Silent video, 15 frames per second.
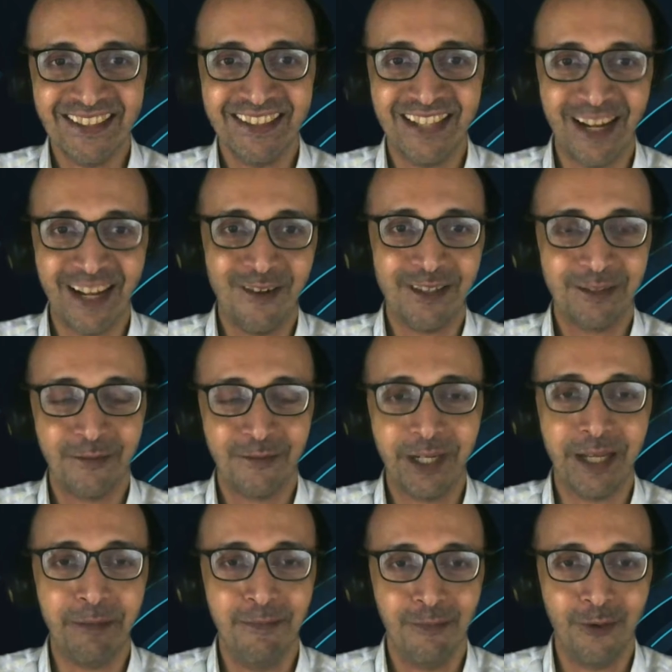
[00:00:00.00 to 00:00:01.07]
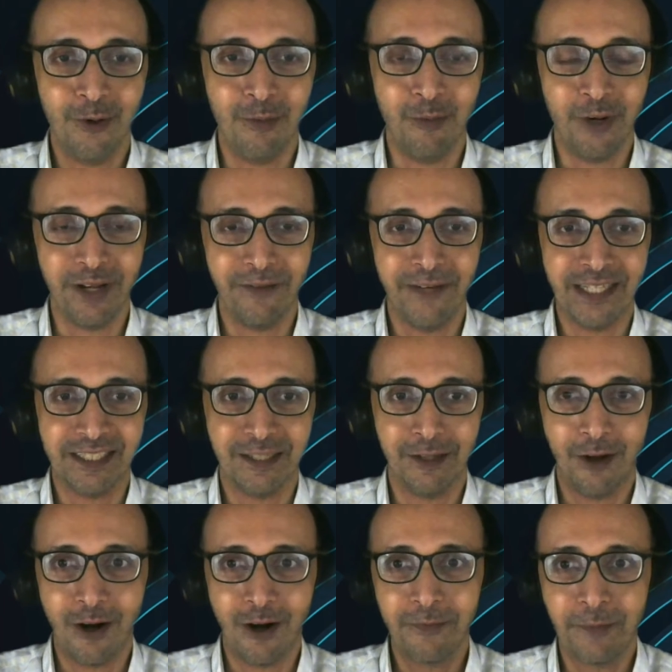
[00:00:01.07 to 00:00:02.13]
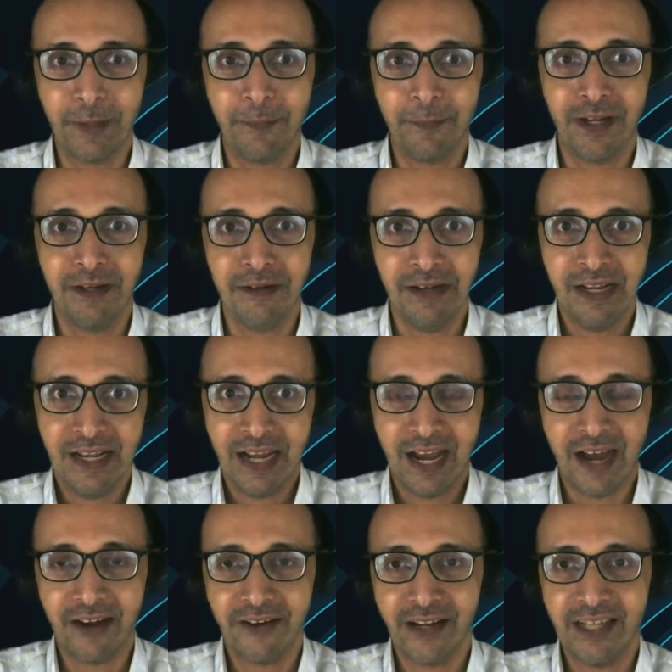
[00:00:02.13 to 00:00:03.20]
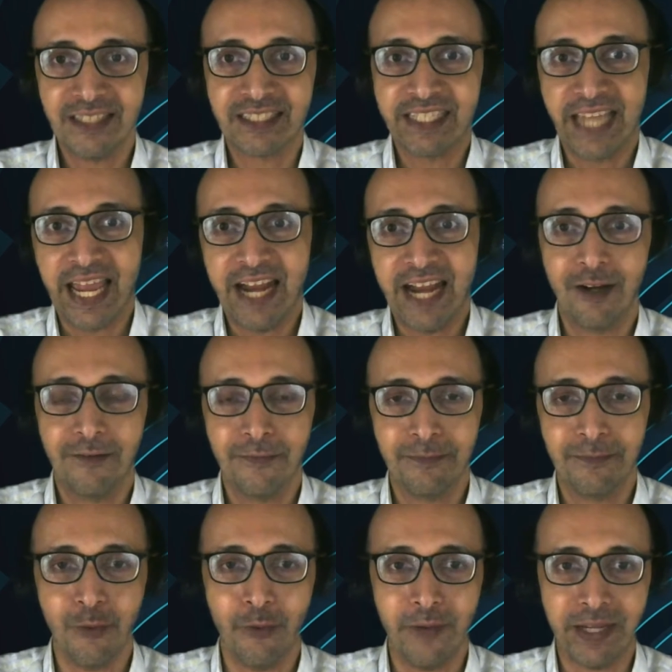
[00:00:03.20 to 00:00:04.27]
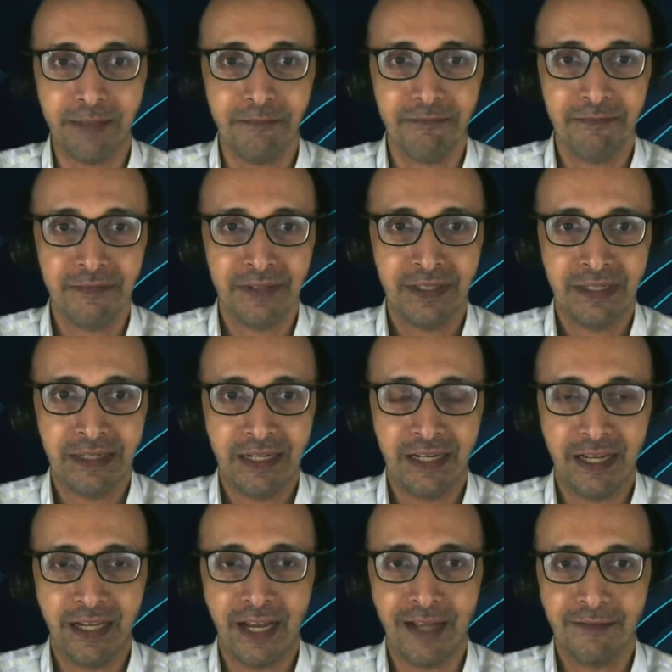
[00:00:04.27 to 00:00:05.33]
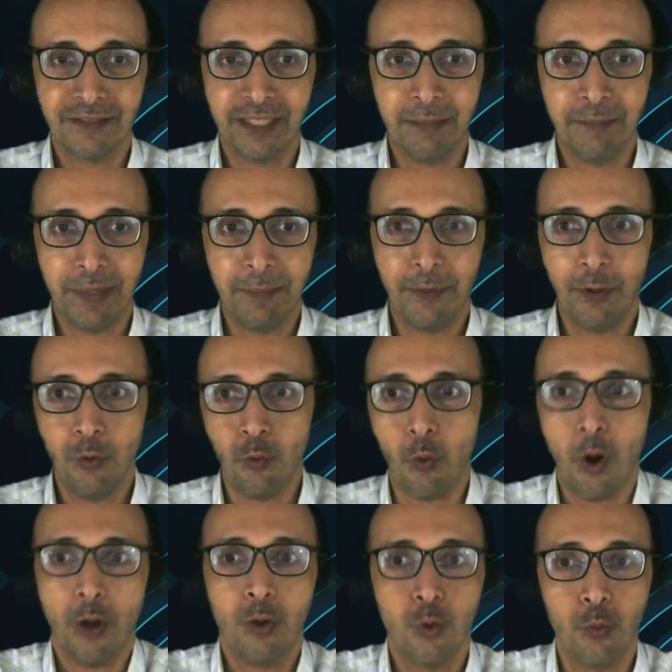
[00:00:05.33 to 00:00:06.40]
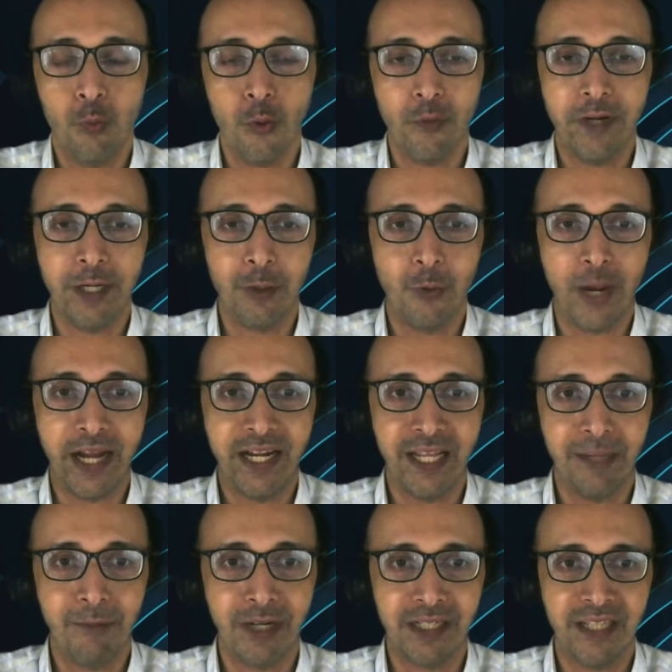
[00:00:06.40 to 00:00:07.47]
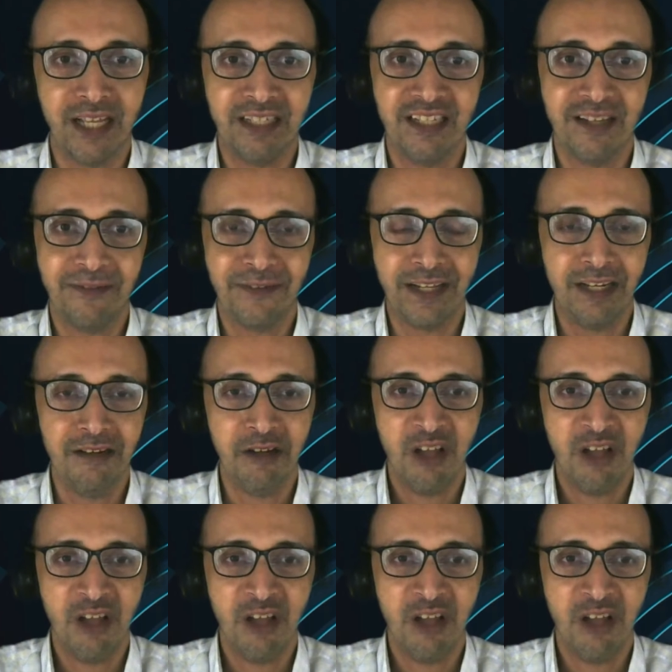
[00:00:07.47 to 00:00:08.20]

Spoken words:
that was good motivation. A lot of people are really scared of moving. Like I've seen people who want to move into IT, but then they feel,